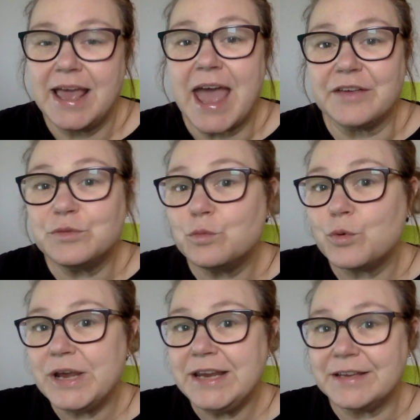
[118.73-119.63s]
As
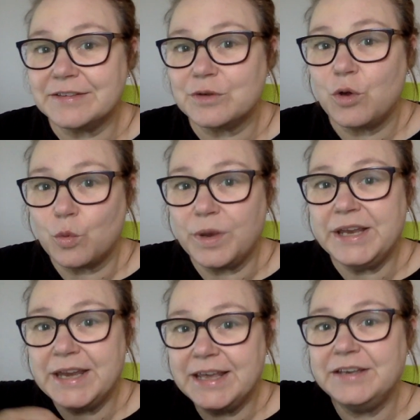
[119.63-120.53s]
readers, we
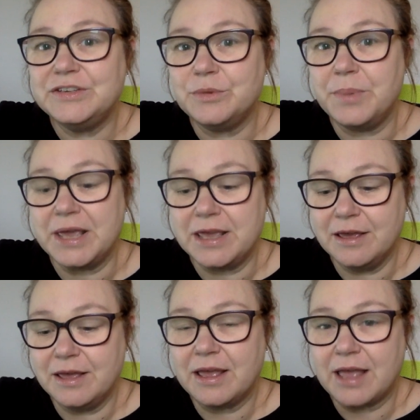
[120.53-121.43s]
need to be
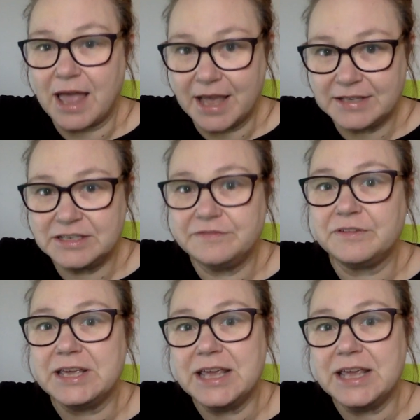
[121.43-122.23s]
actively